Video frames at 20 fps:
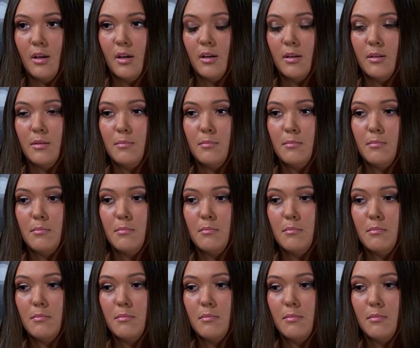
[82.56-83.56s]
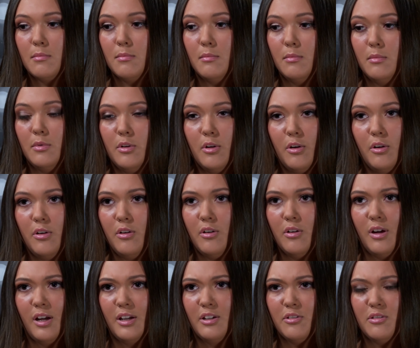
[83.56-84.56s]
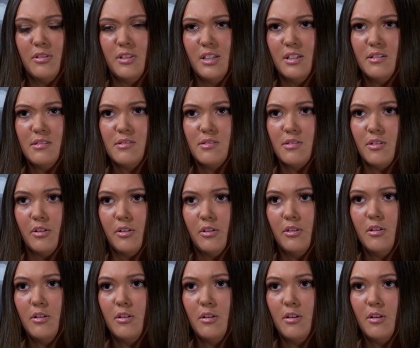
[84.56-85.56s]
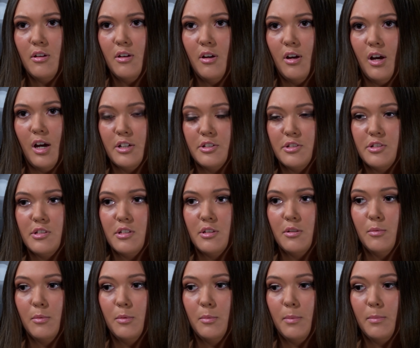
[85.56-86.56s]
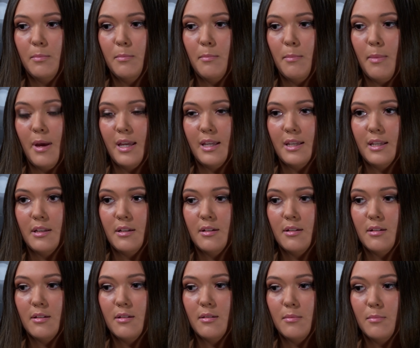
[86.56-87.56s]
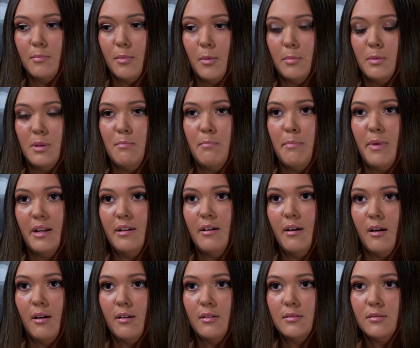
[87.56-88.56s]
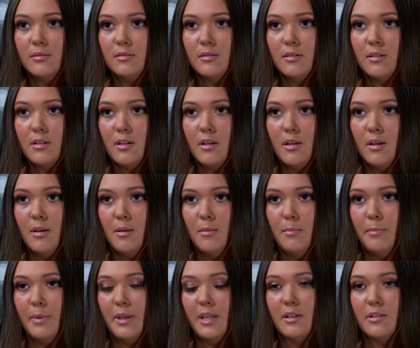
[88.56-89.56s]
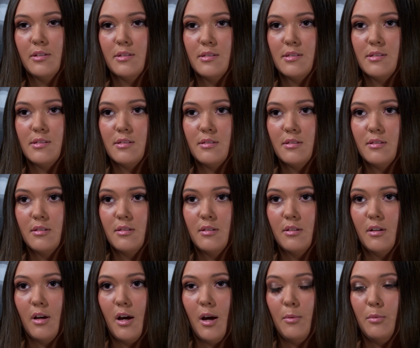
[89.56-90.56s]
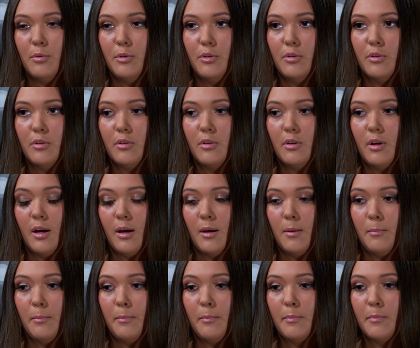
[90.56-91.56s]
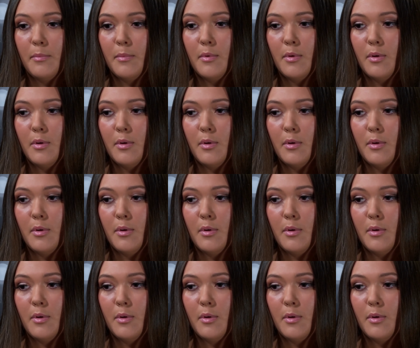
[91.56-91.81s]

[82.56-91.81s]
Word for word: Um, no, I don't think so. I just think it would make it probably better because I would um,